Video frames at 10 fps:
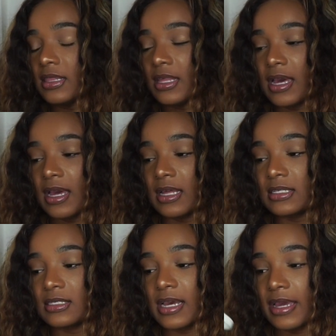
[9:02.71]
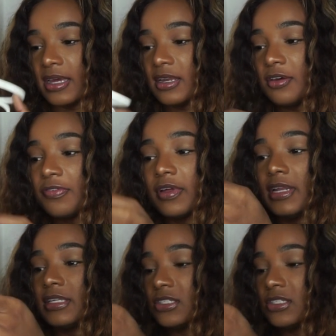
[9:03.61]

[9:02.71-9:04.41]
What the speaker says: that I can definitely